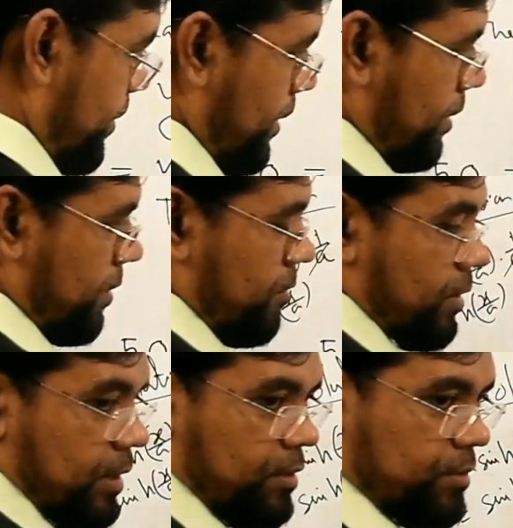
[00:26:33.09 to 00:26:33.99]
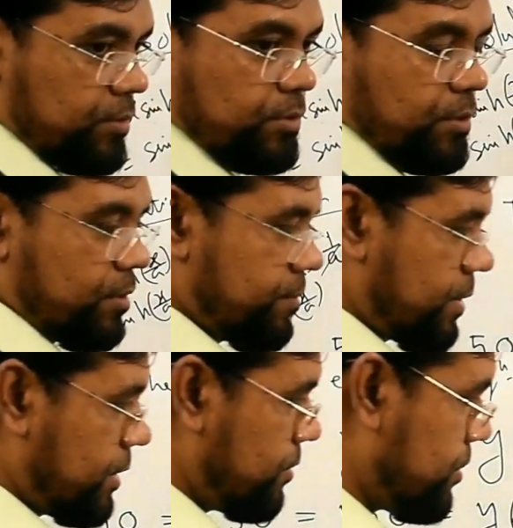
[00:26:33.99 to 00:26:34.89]
you cannot solve by
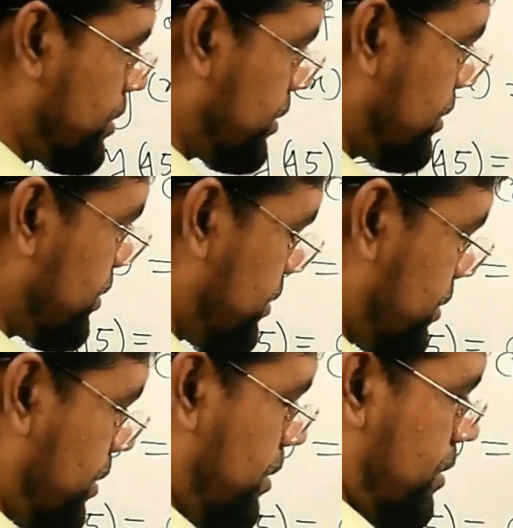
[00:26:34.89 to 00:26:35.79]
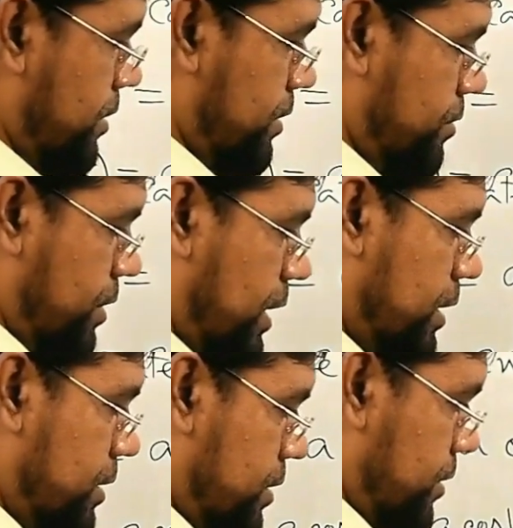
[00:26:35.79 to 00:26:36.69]
using your hand.
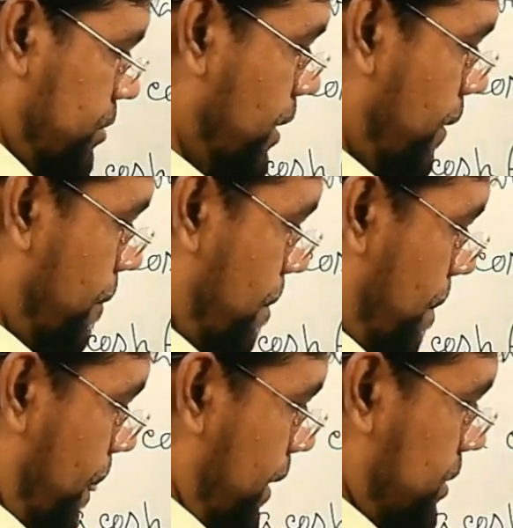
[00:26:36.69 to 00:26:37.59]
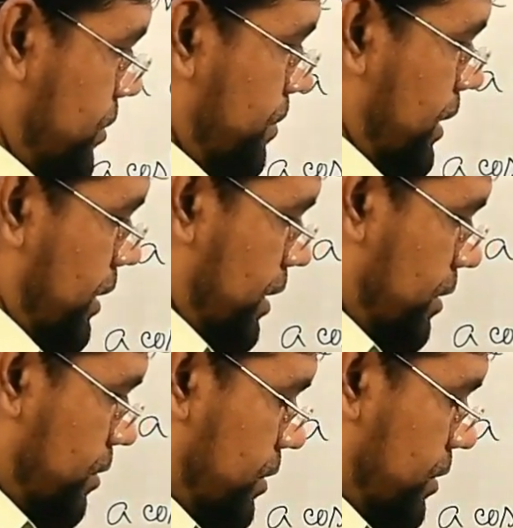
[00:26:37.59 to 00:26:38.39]
So by calculating